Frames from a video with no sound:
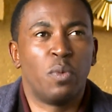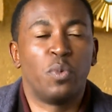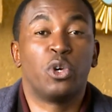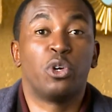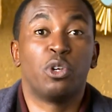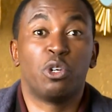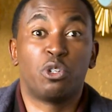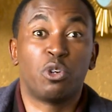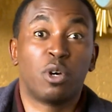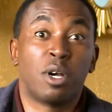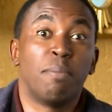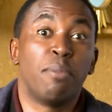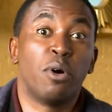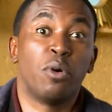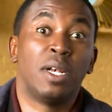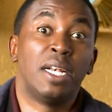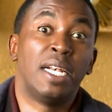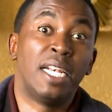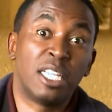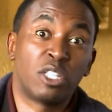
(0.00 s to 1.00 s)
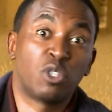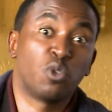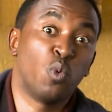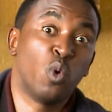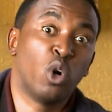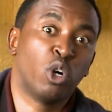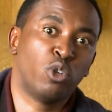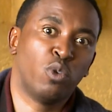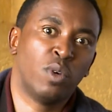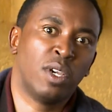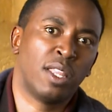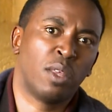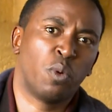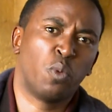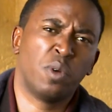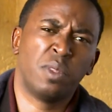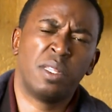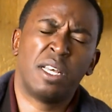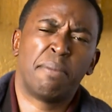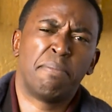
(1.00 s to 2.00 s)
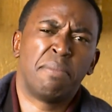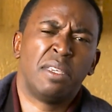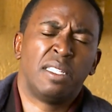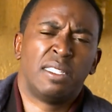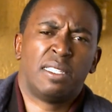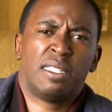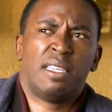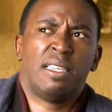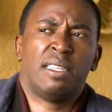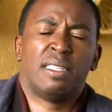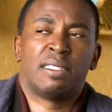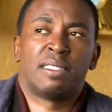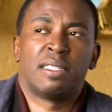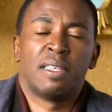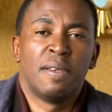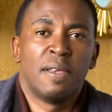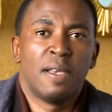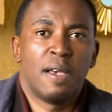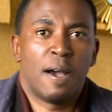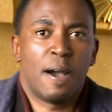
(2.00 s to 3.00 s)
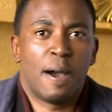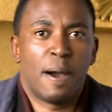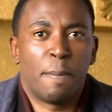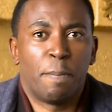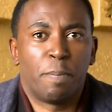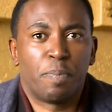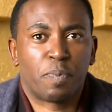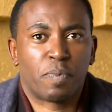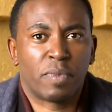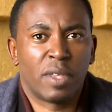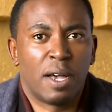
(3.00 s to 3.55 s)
we're going to talk about let's work together what that means is um,